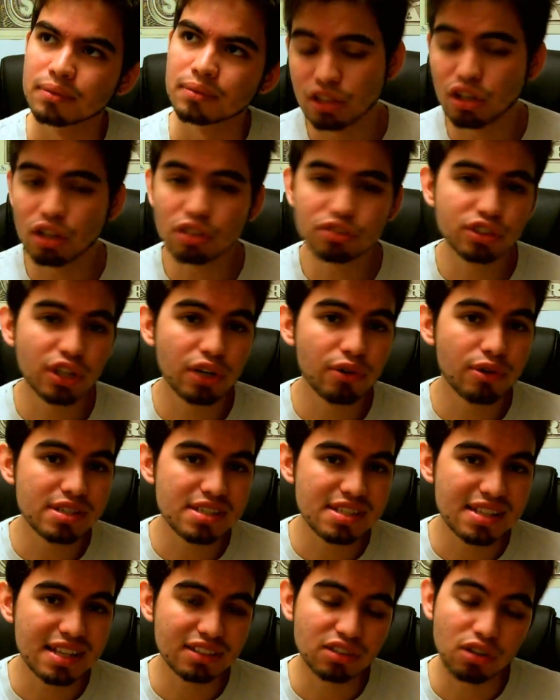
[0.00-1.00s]
In all
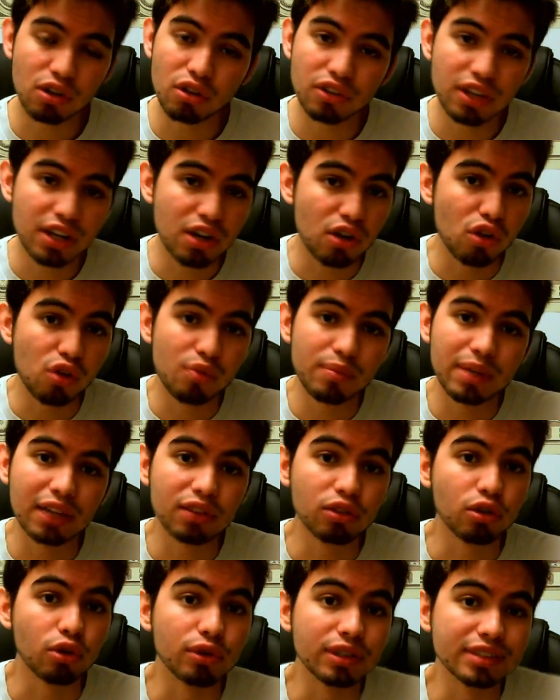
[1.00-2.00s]
seriousness, all the
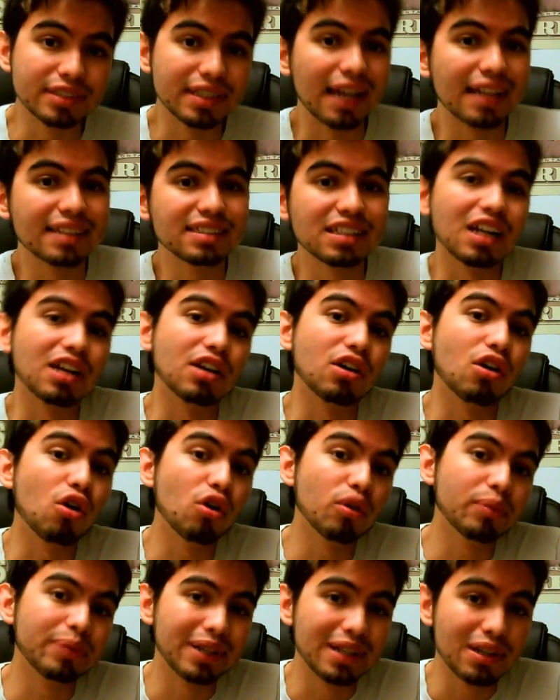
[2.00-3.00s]
Colombian tourist sites are
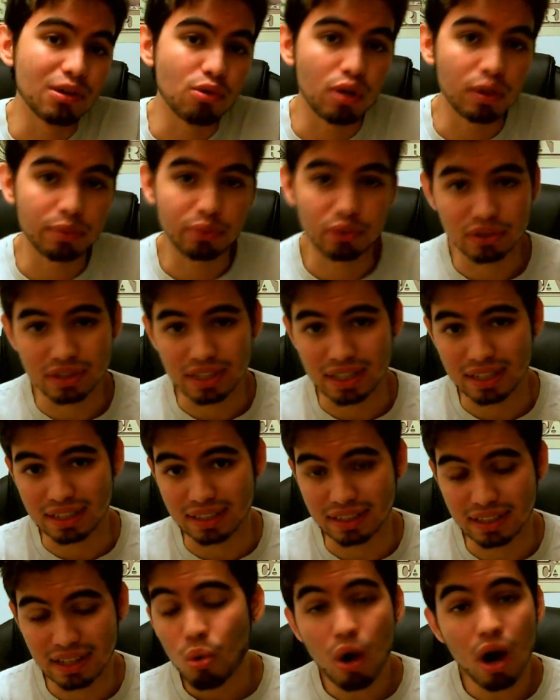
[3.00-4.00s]
all pretty well
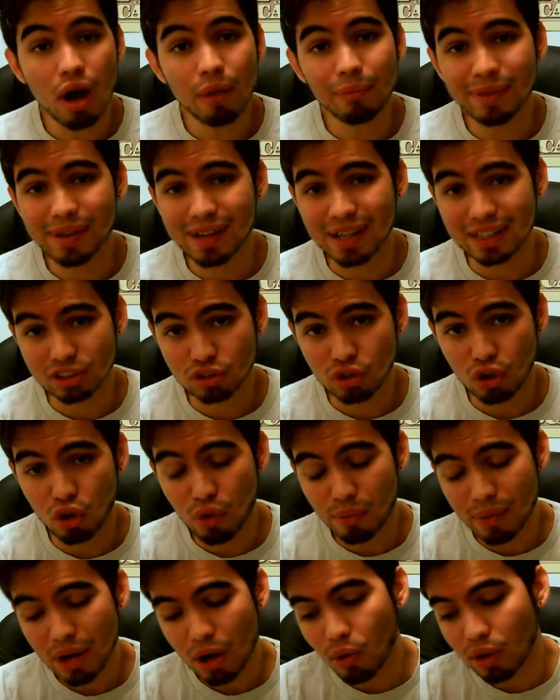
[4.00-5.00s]
protected. One, because
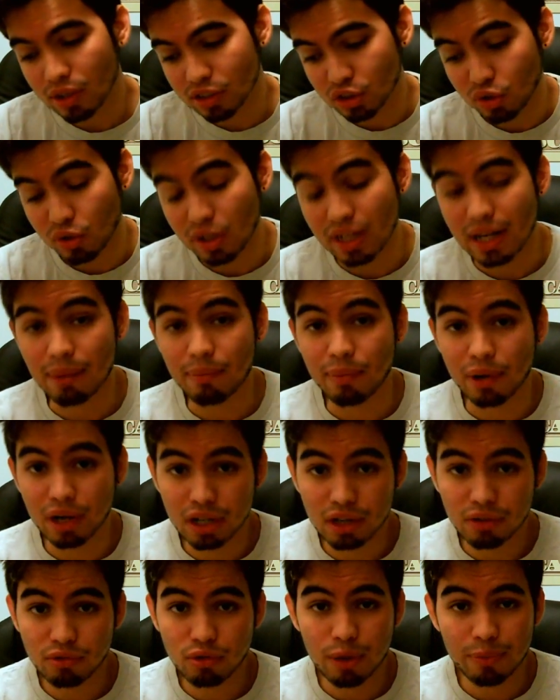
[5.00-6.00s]
Colombia wants to get a
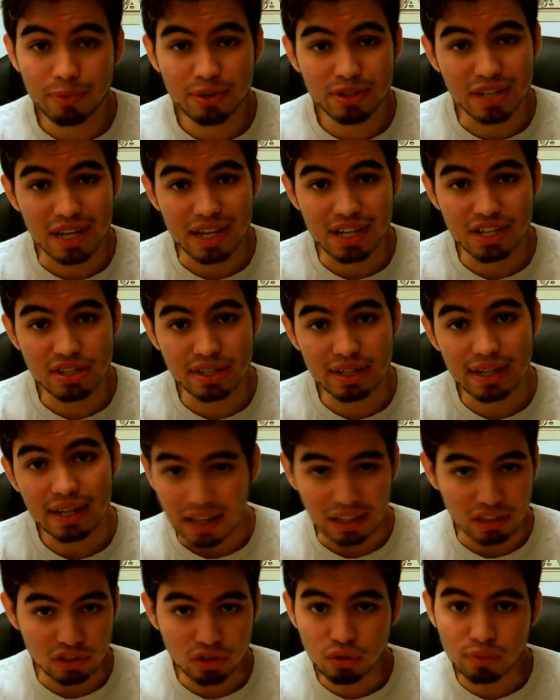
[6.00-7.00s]
better reputation,
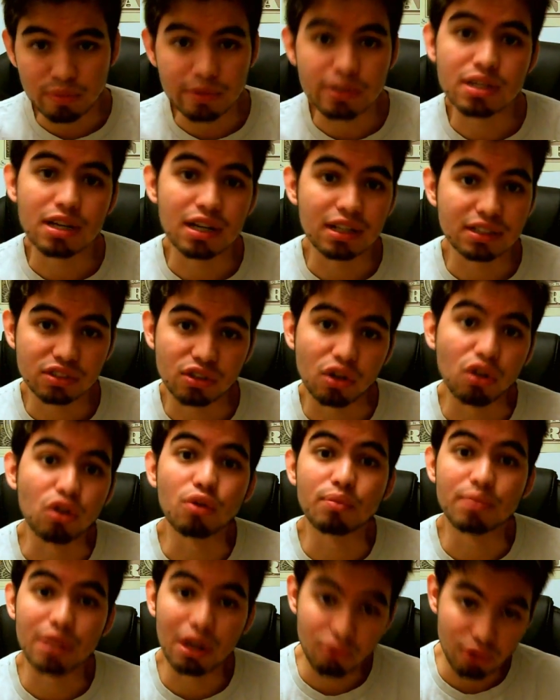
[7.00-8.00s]
and two, because
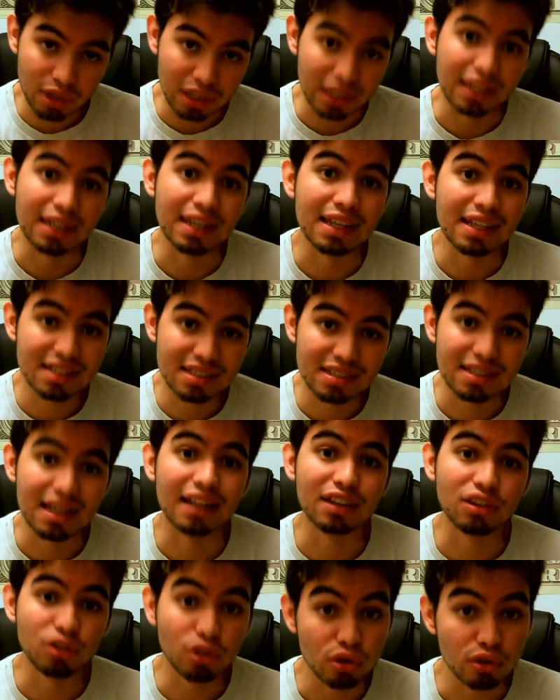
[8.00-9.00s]
Colombia really needs
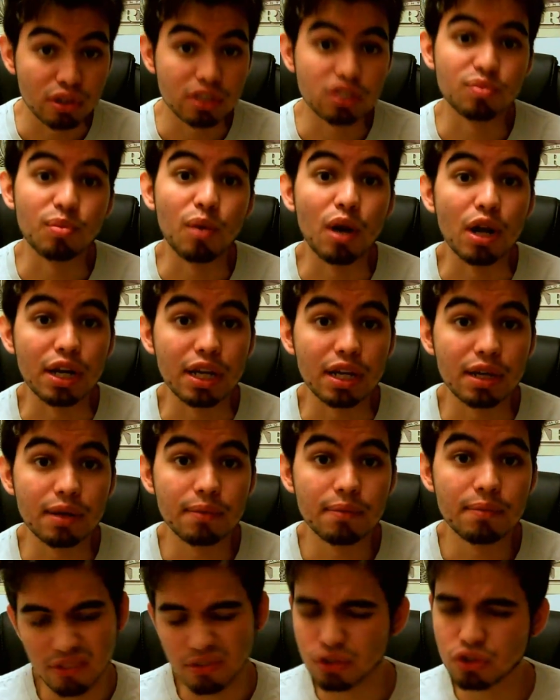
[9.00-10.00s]
that tourist money.
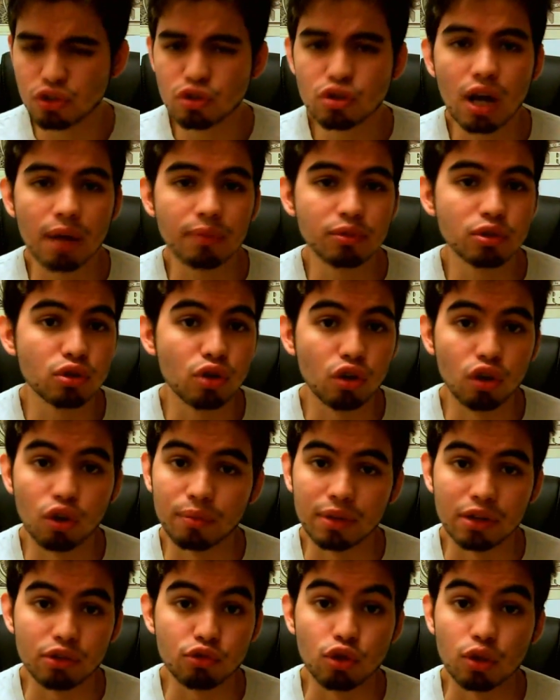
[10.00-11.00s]
If you do come to
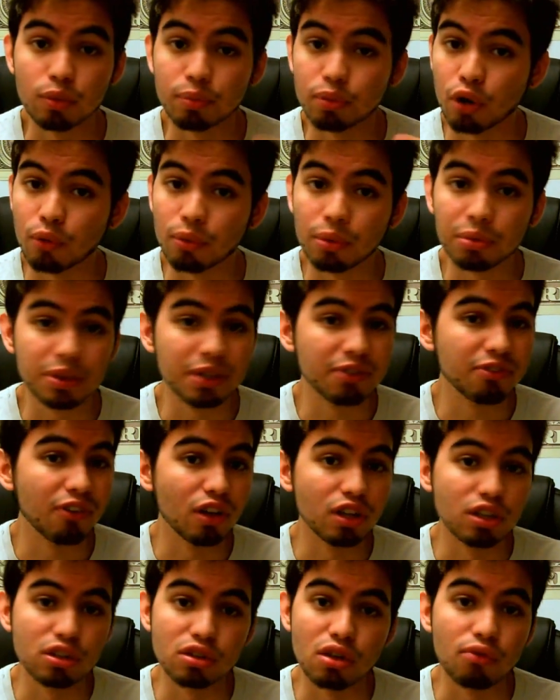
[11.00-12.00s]
Colombia, you will probably
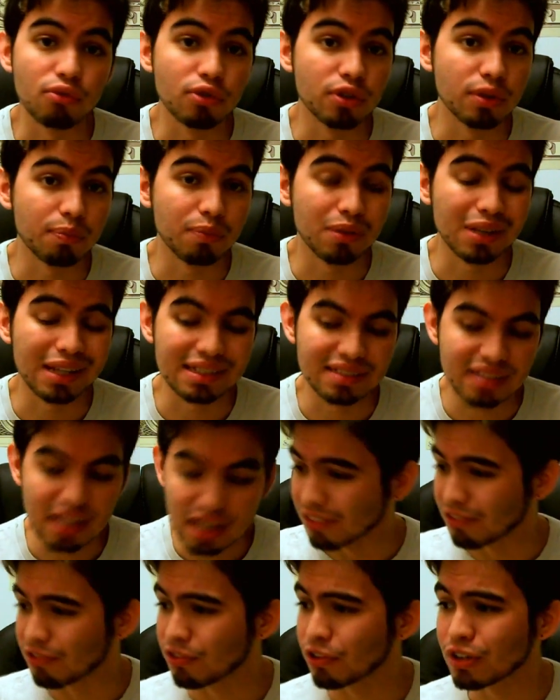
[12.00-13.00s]
fall in love with the place.
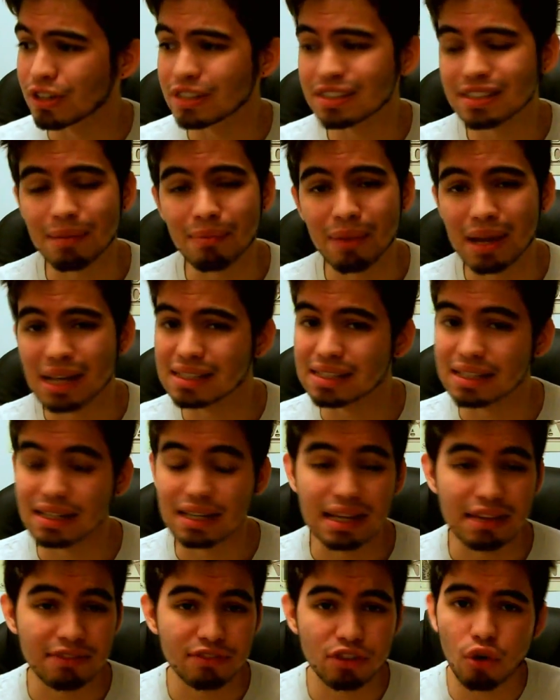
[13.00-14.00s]
The food is
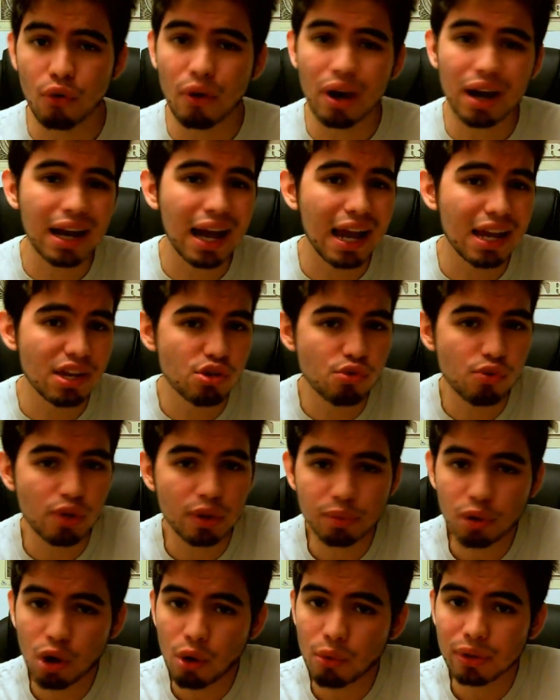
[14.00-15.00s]
amazing. If you're a guy, you
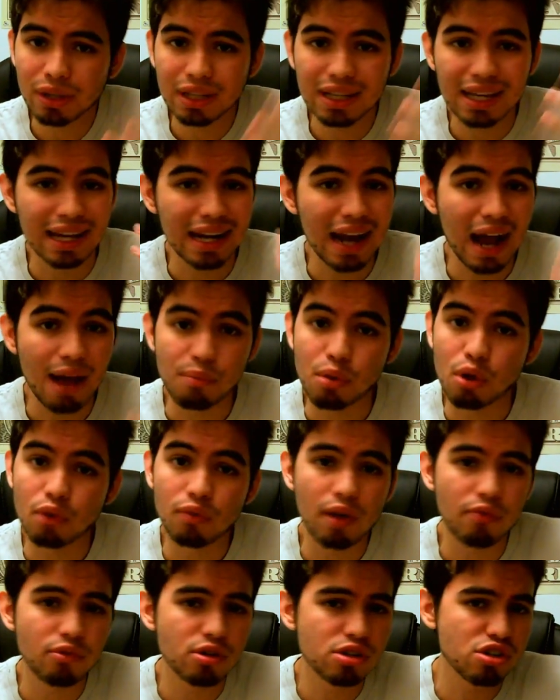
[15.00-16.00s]
will probably get
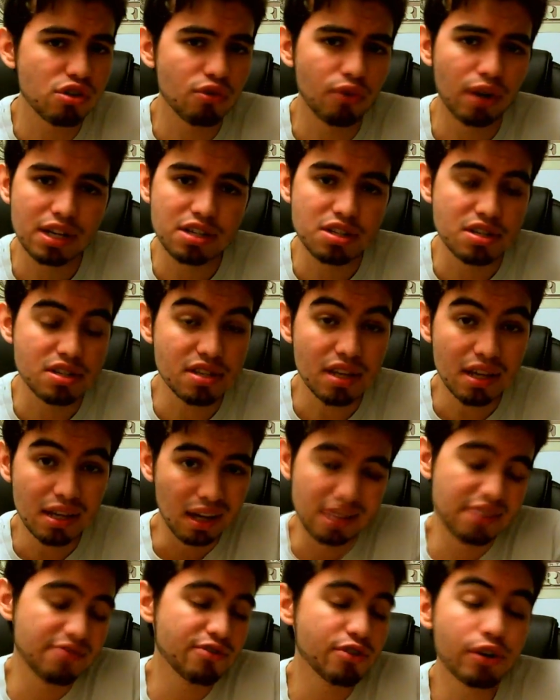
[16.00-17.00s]
above average erections.
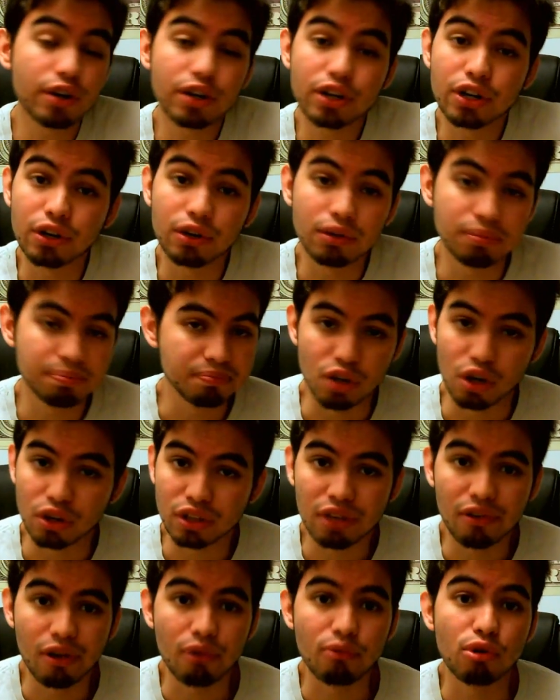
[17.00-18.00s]
And if you're a girl,
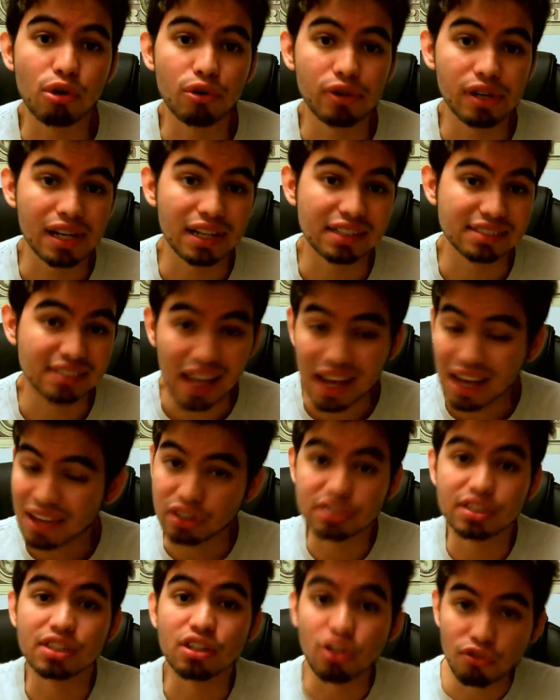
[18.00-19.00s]
don't even worry, because
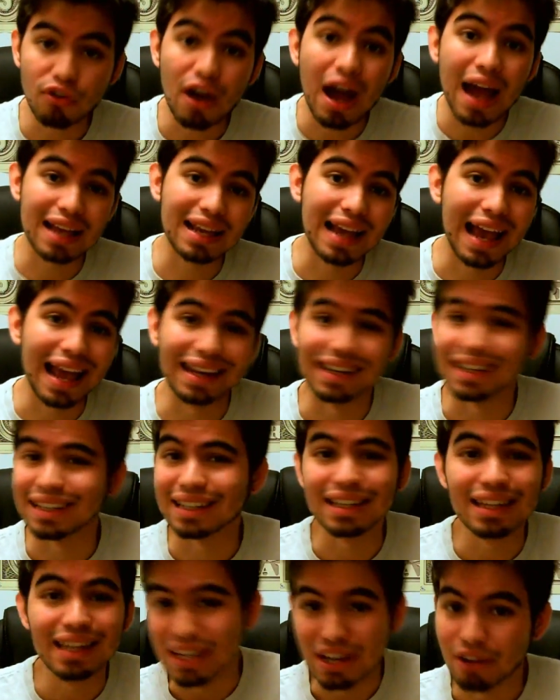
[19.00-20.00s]
there's enough eye
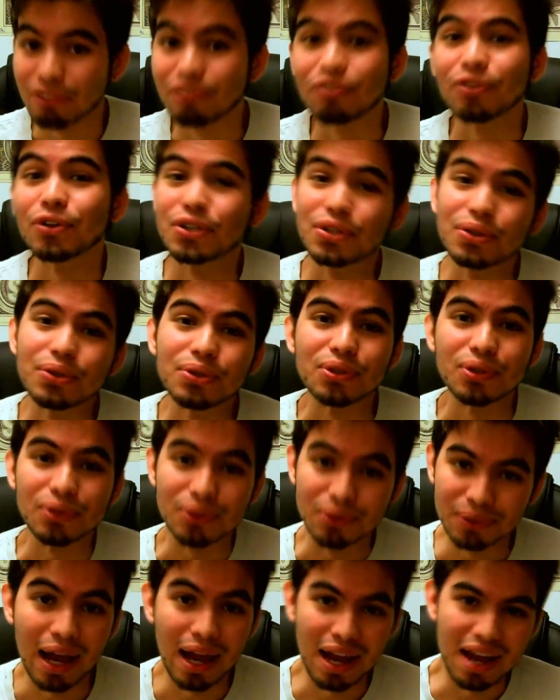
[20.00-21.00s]
candy here for you
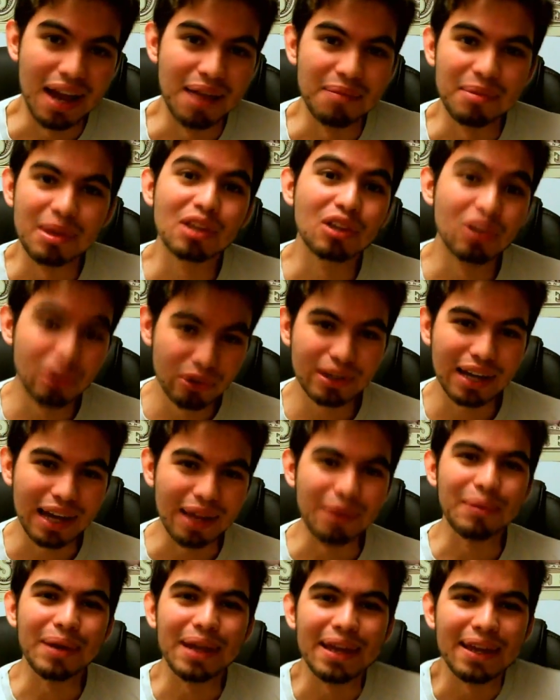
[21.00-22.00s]
too. I mean, look
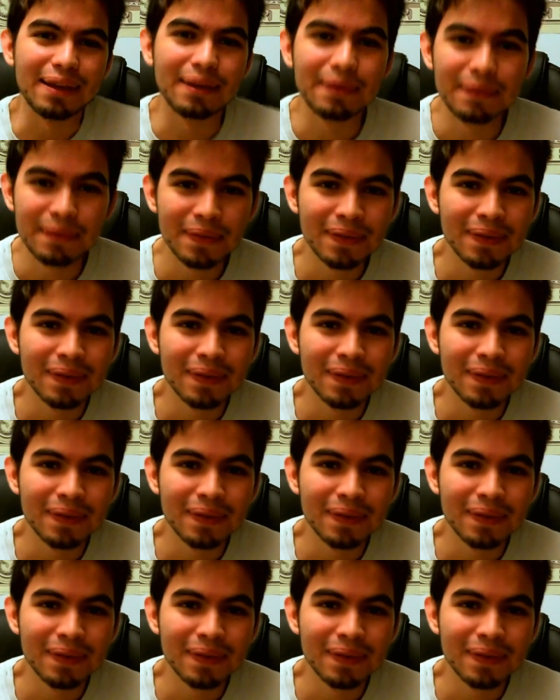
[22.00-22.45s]
at me.